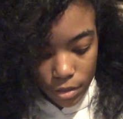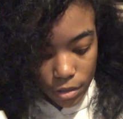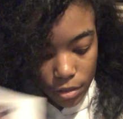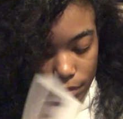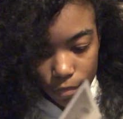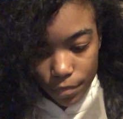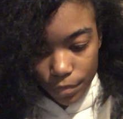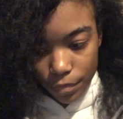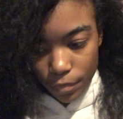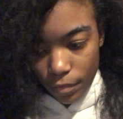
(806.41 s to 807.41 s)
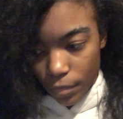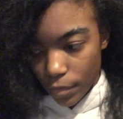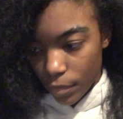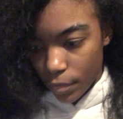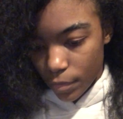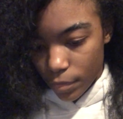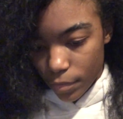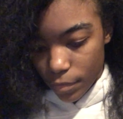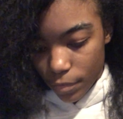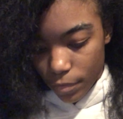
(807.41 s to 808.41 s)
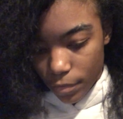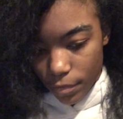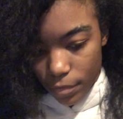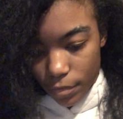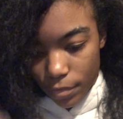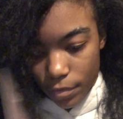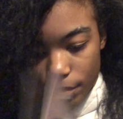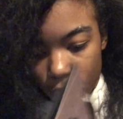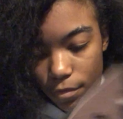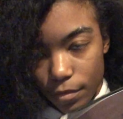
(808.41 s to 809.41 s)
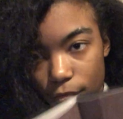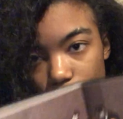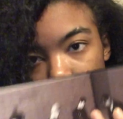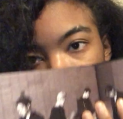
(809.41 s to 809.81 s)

[no speech]